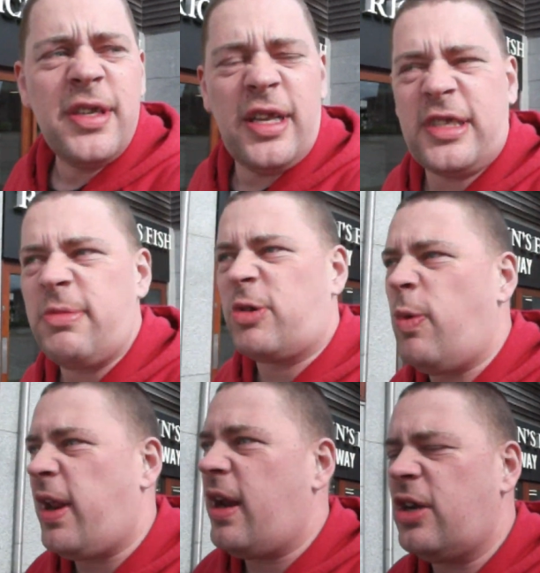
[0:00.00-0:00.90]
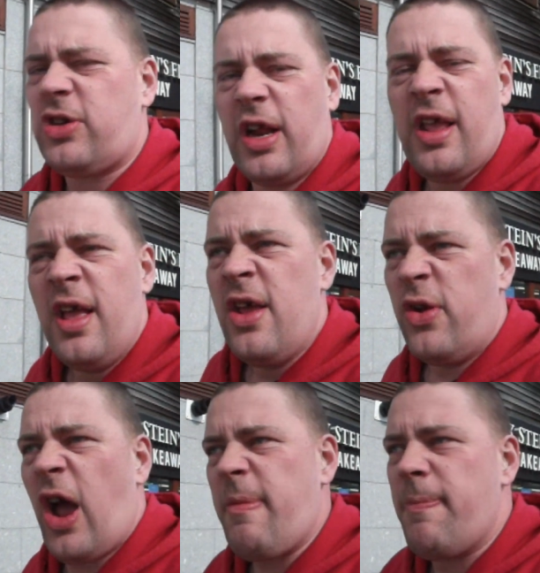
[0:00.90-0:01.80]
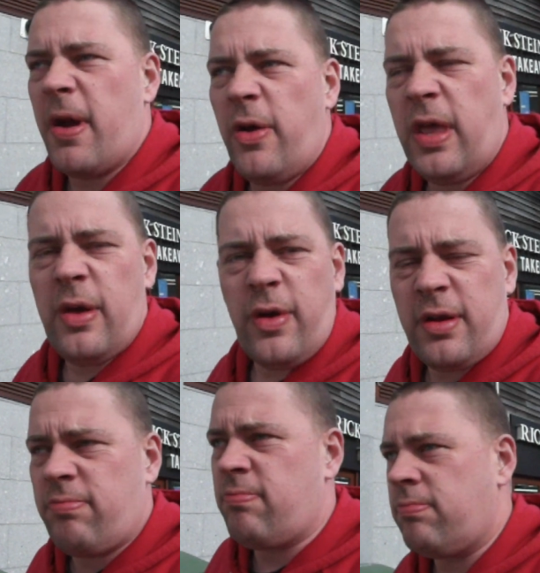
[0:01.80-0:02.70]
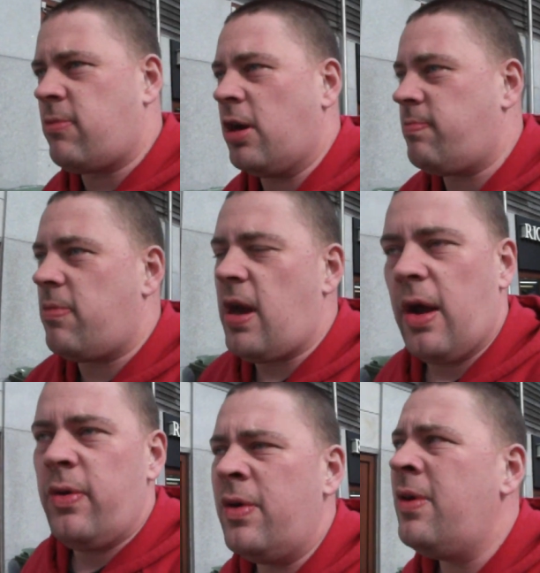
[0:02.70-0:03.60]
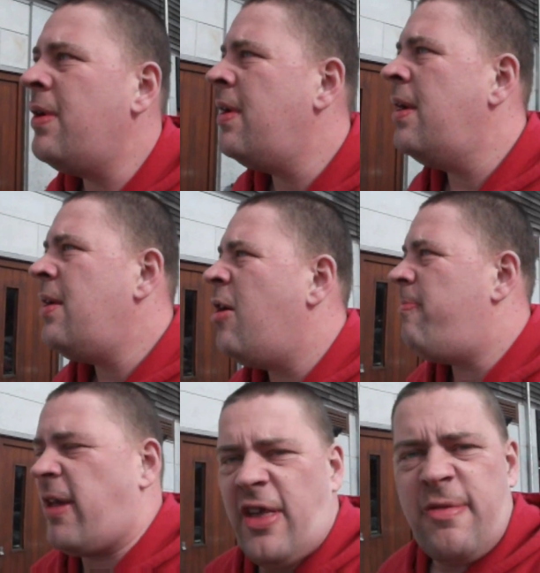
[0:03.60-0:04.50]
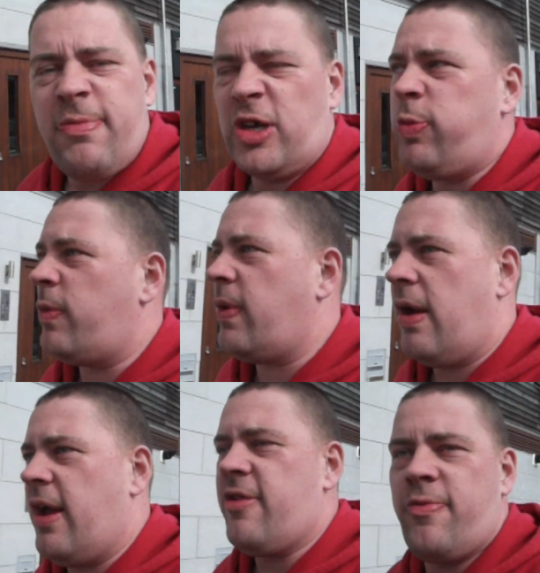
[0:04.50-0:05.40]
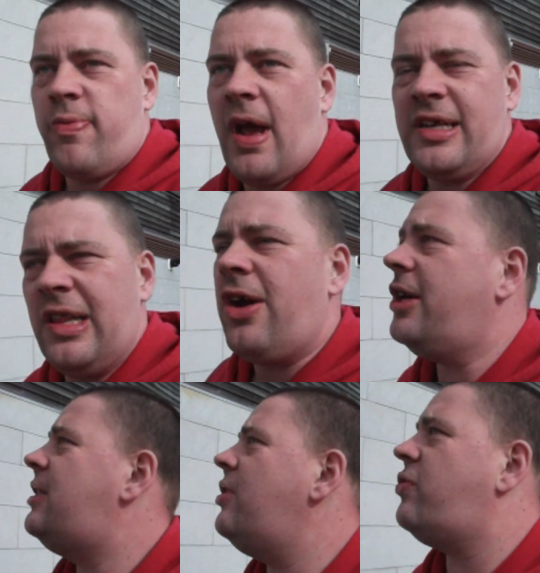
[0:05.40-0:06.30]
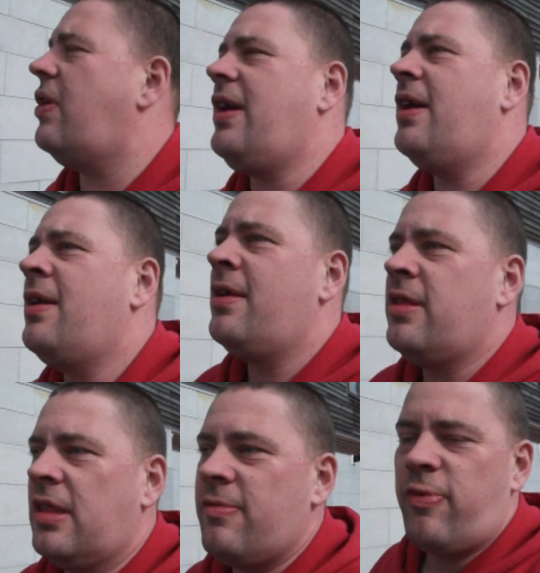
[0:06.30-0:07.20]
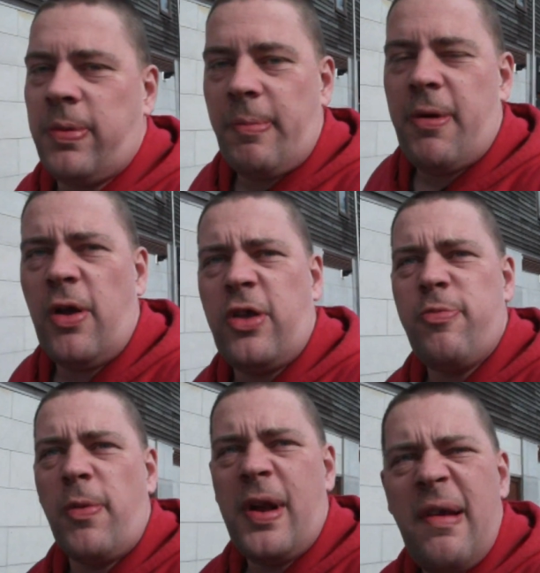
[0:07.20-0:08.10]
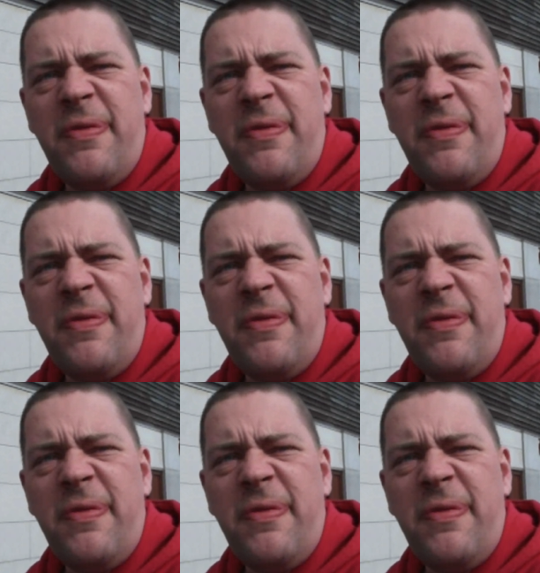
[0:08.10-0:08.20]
There's so much wood here, literally, not even Pinocchio could, you know, make this much wood without his lies, literally. Probably Pinocchio probably